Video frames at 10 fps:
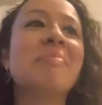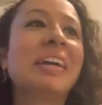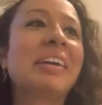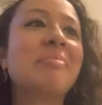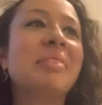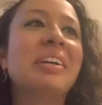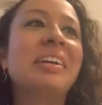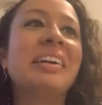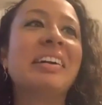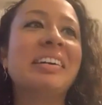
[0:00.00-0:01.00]
back at
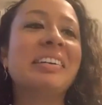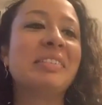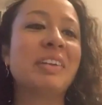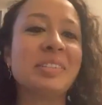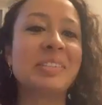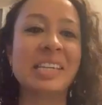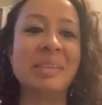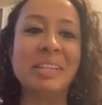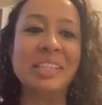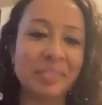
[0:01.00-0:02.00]
my graduate
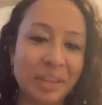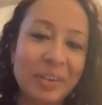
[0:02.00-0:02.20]
scheme interview.